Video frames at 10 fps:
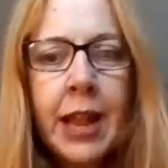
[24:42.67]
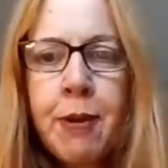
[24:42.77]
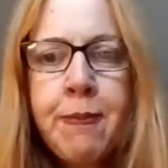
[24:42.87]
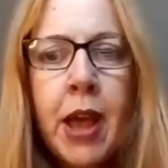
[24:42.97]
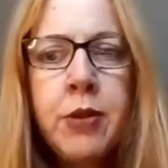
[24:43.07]

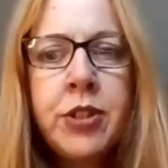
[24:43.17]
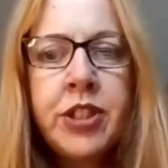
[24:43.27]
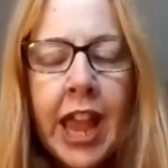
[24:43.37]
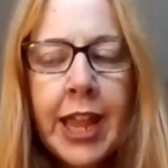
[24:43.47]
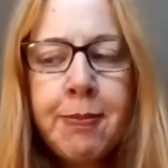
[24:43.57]
proposed
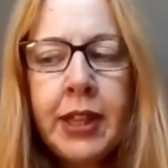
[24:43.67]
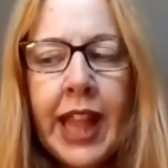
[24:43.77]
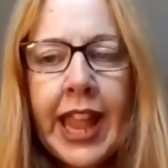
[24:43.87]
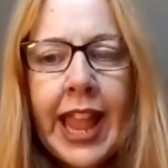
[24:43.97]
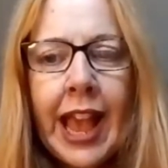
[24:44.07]
table
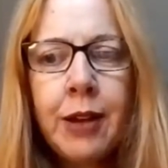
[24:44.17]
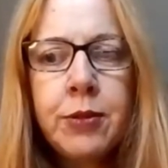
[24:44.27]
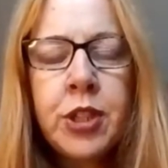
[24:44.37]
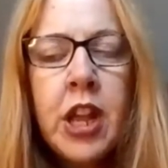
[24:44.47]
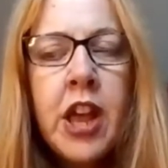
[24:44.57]

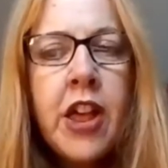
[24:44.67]
layouts,